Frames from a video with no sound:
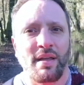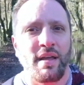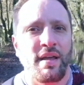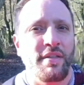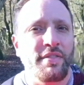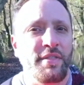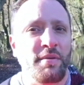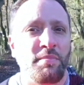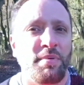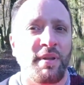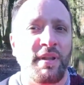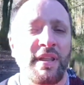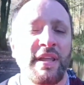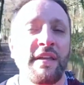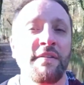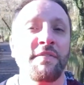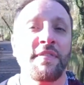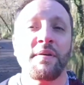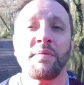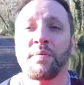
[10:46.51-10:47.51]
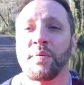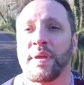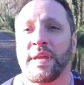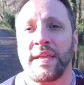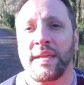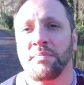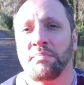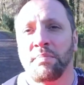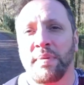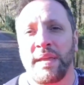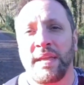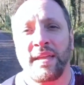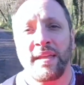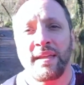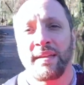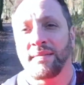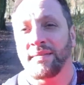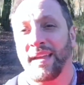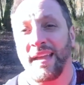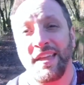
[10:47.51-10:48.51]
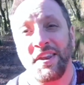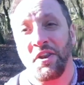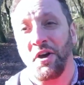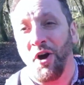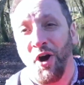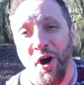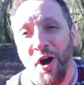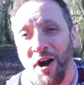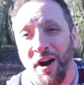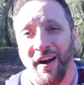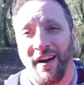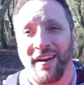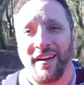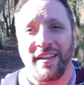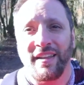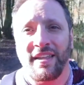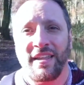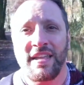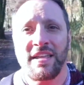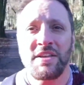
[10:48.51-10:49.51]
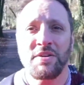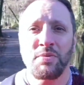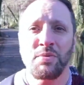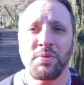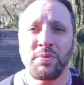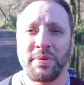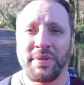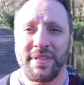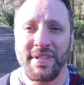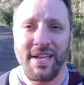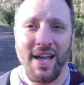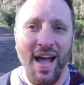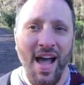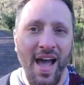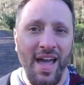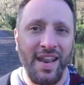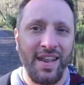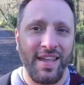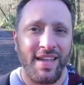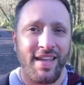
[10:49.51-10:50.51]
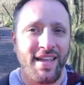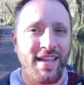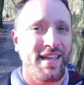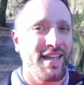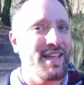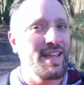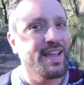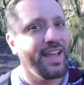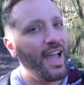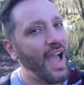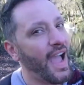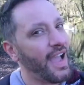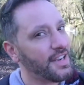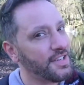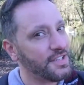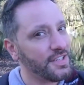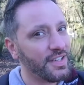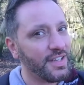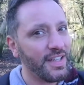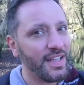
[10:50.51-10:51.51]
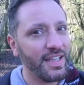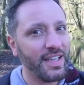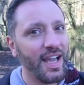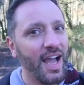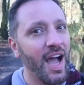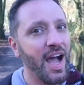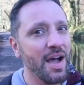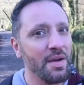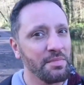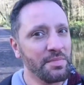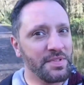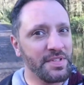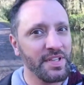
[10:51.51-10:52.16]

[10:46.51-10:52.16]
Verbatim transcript: The belief that we can be and are equal with God actually comes